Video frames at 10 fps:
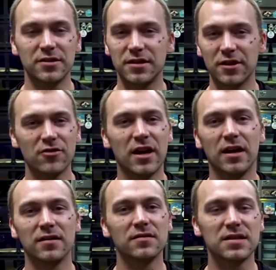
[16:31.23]
they're
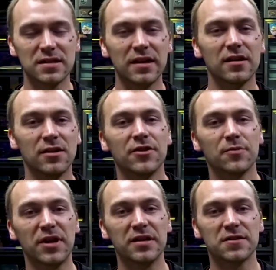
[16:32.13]
not sitting on their
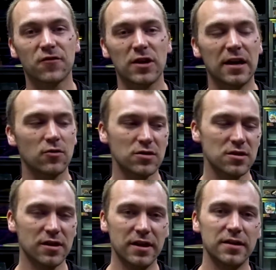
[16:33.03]
piss for hours
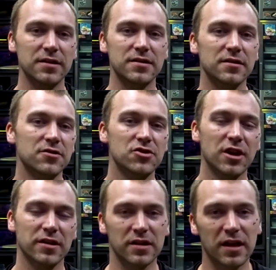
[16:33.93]
on end until you
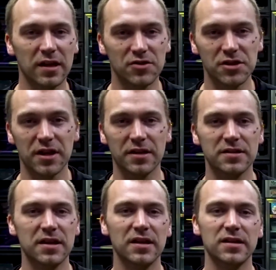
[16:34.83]
check the cage the next
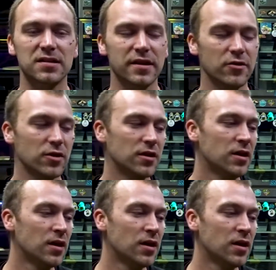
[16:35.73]
day, etc.